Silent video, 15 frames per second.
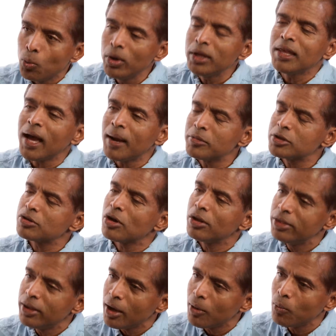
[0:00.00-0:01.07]
With
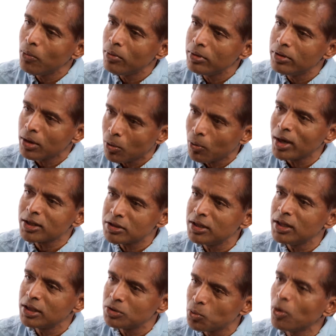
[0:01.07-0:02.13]
Amazon, the
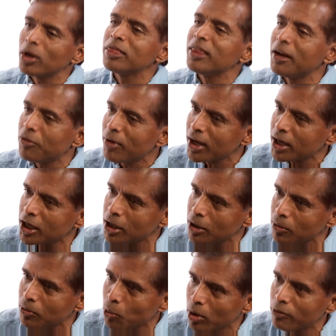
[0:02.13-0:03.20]
question is what that
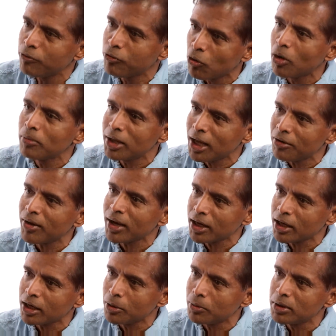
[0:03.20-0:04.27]
reckoning, what form that
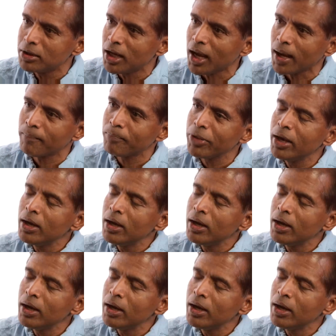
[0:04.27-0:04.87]
reckoning will take.